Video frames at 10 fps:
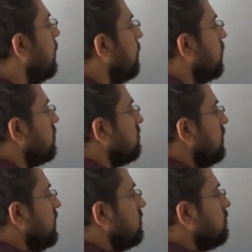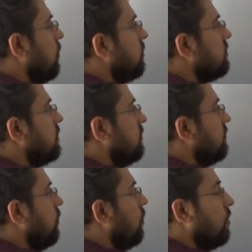because b is
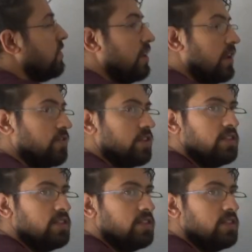positive on the left